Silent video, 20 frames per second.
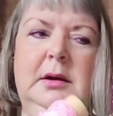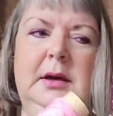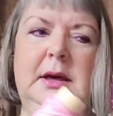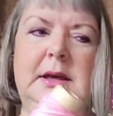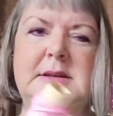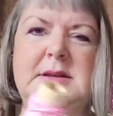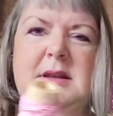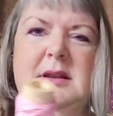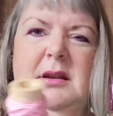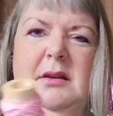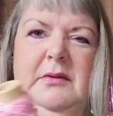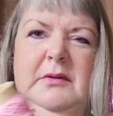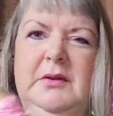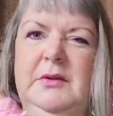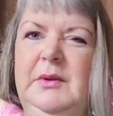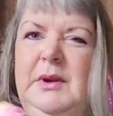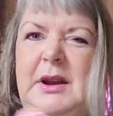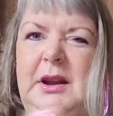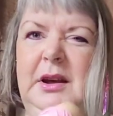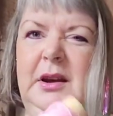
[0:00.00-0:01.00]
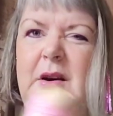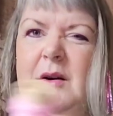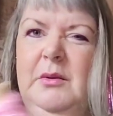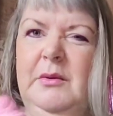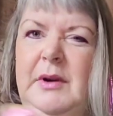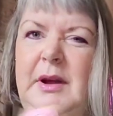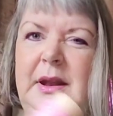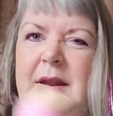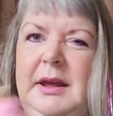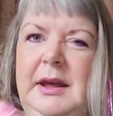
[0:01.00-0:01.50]
it's enough to really go
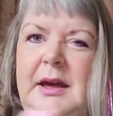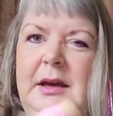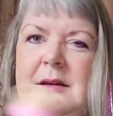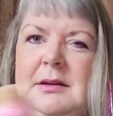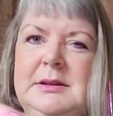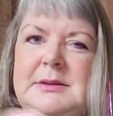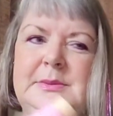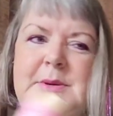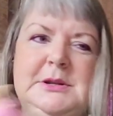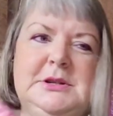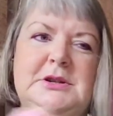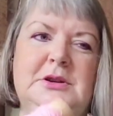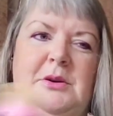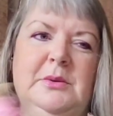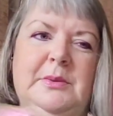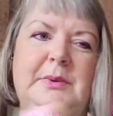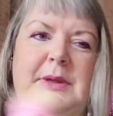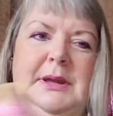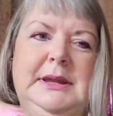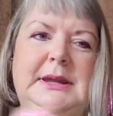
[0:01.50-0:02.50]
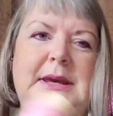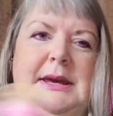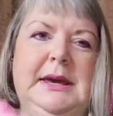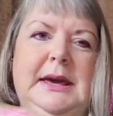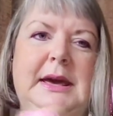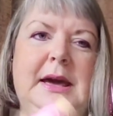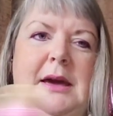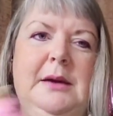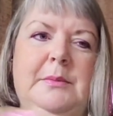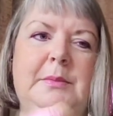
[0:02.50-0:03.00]
around here, especially not with the
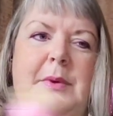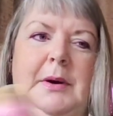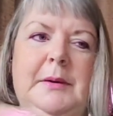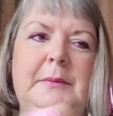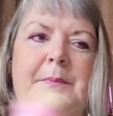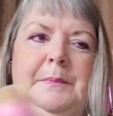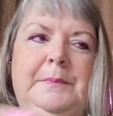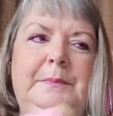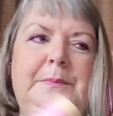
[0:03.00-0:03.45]
DK. But